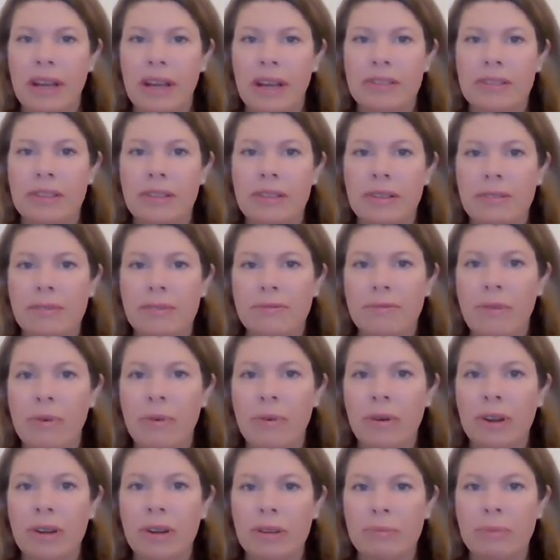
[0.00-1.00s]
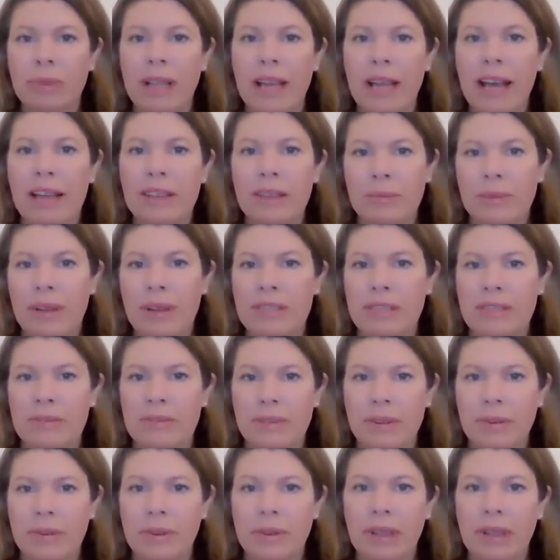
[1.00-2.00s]
to look forward and plan the rest of
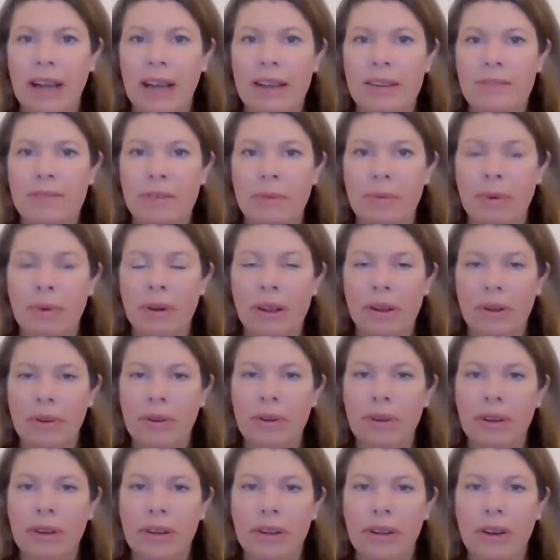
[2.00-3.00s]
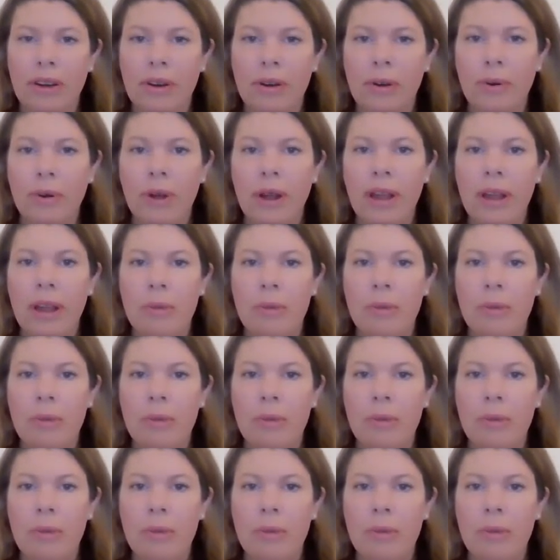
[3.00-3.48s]
your life and where you're going to go.